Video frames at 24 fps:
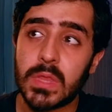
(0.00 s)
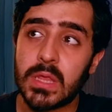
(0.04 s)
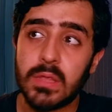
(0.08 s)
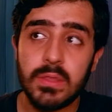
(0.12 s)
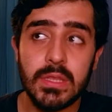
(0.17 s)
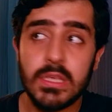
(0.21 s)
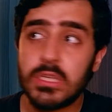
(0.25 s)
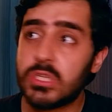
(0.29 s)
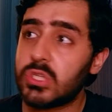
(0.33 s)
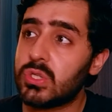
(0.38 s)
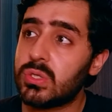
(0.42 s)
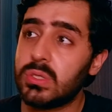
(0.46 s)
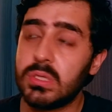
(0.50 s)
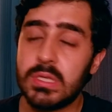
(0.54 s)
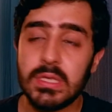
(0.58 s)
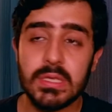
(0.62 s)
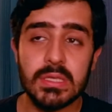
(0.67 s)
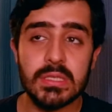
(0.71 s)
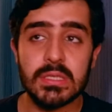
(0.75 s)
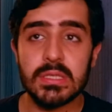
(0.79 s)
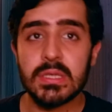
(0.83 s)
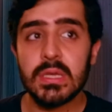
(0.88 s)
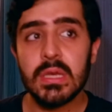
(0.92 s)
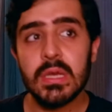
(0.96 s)
These
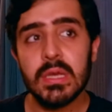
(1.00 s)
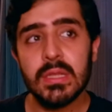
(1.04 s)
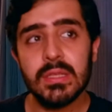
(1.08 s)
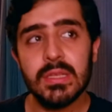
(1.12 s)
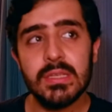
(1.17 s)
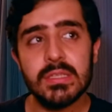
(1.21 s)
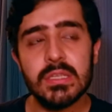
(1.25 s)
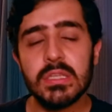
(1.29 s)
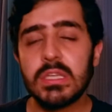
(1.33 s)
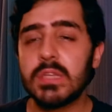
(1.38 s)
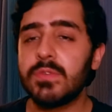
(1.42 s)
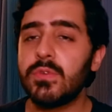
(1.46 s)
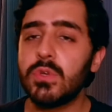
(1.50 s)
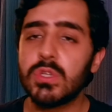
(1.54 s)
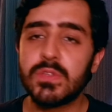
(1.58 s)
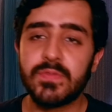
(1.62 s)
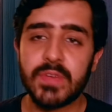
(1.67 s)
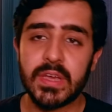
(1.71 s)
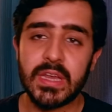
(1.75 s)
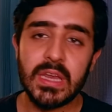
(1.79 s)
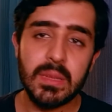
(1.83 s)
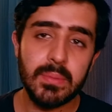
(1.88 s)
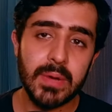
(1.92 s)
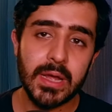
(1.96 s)
interviews
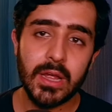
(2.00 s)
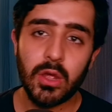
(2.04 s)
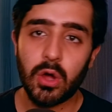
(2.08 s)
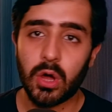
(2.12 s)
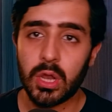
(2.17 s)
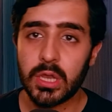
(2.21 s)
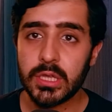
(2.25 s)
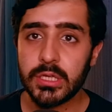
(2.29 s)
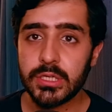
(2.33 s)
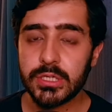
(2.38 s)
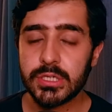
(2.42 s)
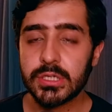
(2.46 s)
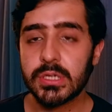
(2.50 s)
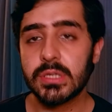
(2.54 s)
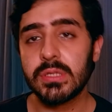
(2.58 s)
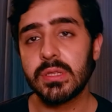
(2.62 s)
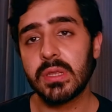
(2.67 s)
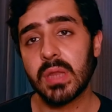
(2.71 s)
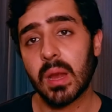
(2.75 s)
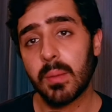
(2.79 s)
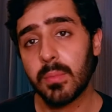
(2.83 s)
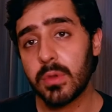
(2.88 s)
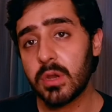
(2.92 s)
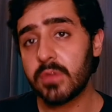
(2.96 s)
vary by college. The
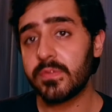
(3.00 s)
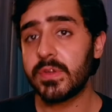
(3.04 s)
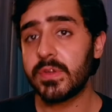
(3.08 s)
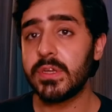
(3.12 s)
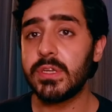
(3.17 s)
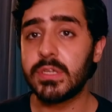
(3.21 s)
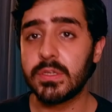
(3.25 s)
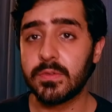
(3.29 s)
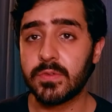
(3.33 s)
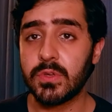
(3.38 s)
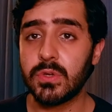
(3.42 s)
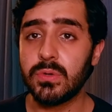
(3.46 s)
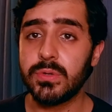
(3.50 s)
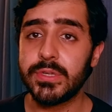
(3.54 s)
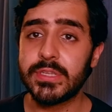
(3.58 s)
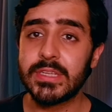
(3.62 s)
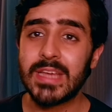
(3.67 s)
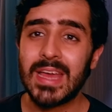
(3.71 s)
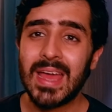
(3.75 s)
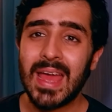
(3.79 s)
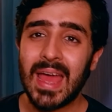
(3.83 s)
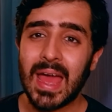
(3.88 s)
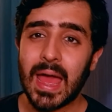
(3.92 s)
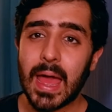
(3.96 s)
number of interviews,
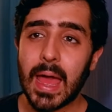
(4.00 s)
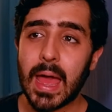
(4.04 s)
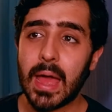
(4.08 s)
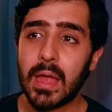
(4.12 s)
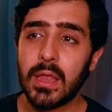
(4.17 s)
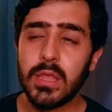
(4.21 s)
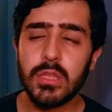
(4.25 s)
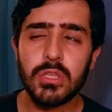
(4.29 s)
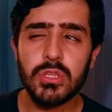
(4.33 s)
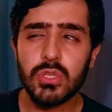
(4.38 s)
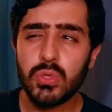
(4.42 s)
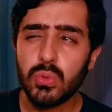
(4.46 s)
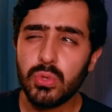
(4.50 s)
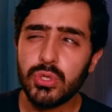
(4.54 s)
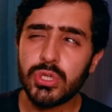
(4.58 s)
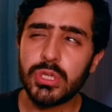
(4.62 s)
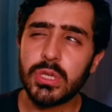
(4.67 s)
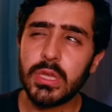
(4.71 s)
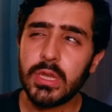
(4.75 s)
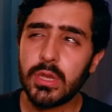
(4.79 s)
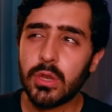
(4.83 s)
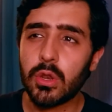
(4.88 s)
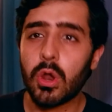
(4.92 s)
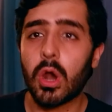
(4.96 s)
it's
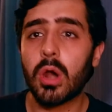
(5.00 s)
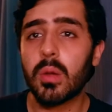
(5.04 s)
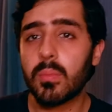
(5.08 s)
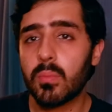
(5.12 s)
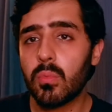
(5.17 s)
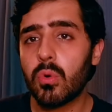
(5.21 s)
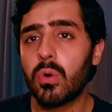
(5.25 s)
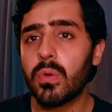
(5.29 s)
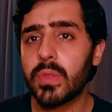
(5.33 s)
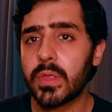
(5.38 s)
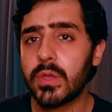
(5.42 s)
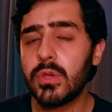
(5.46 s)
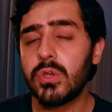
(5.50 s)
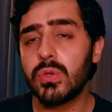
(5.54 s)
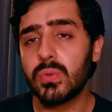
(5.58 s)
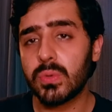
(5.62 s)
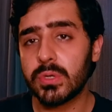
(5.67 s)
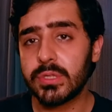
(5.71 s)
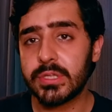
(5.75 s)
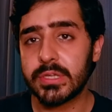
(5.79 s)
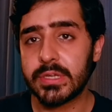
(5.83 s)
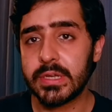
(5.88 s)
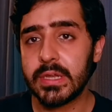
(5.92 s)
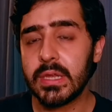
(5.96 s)
usually not more than 2 or
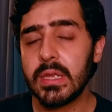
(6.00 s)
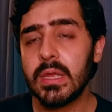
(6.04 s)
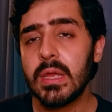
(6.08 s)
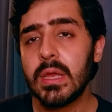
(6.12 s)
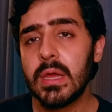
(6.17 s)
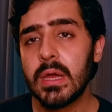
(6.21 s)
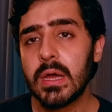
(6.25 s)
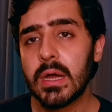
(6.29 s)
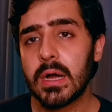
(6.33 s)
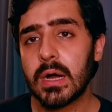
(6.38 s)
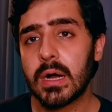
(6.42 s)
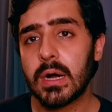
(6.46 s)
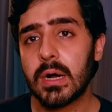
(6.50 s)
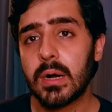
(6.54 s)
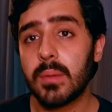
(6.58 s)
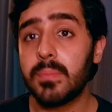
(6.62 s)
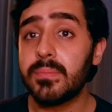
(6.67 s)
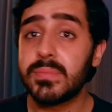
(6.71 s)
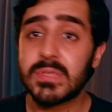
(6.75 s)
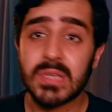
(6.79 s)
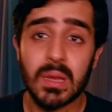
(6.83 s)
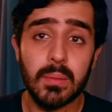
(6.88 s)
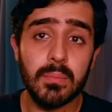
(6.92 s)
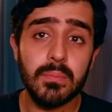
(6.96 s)
3.
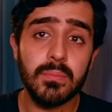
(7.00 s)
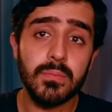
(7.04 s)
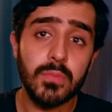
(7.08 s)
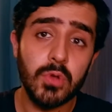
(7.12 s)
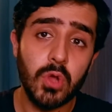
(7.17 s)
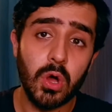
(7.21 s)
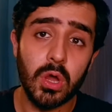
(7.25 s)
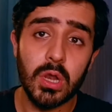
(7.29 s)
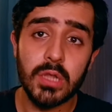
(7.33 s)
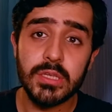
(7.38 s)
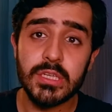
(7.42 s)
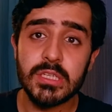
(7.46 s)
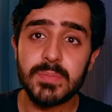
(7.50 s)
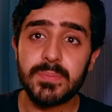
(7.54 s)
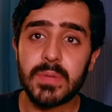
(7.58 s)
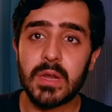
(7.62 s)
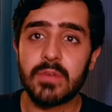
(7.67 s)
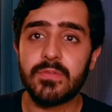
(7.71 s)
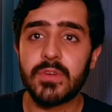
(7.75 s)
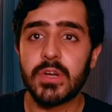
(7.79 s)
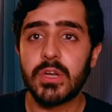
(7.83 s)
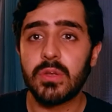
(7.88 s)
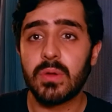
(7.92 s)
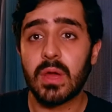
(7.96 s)
Some colleges
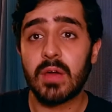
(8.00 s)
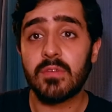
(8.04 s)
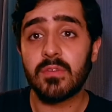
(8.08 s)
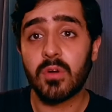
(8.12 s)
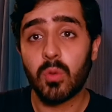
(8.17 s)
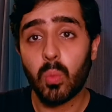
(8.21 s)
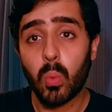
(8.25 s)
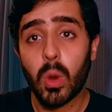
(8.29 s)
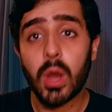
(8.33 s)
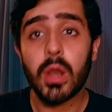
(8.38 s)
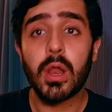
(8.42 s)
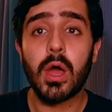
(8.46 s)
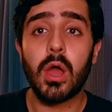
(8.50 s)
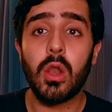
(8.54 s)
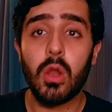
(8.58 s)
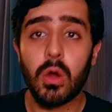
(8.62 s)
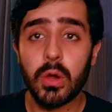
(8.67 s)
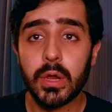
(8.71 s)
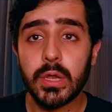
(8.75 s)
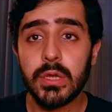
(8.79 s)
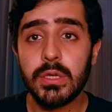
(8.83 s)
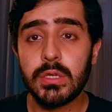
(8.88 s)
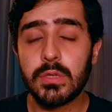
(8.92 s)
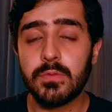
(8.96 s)
prefer to have a 1 hour
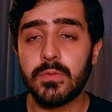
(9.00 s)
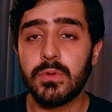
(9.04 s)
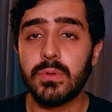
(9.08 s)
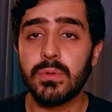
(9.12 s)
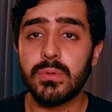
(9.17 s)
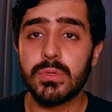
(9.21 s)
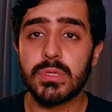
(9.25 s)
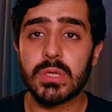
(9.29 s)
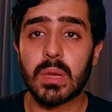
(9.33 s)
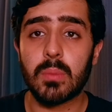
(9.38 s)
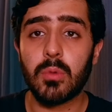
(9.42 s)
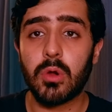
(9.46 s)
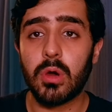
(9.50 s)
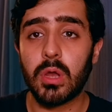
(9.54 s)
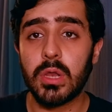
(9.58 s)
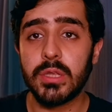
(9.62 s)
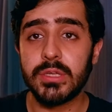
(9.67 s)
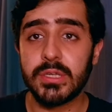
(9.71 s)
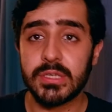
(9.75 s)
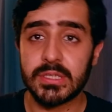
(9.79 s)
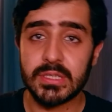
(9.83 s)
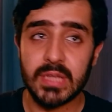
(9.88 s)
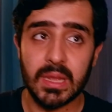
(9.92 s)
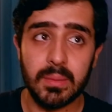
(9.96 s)
long interview. Some
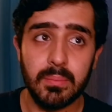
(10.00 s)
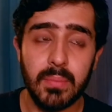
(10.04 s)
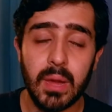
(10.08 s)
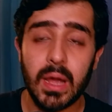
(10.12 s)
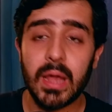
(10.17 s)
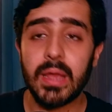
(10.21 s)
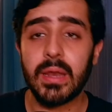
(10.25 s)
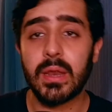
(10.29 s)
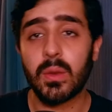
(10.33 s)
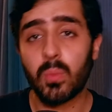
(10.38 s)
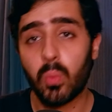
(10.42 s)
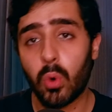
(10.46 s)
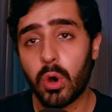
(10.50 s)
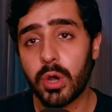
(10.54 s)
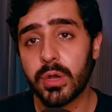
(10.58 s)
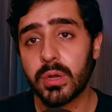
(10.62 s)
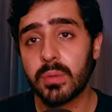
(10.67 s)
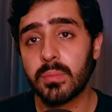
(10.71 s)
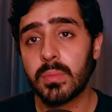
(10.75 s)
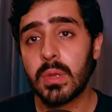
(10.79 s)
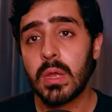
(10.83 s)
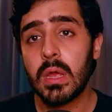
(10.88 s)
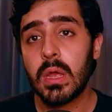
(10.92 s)
colleges like mine at Wadham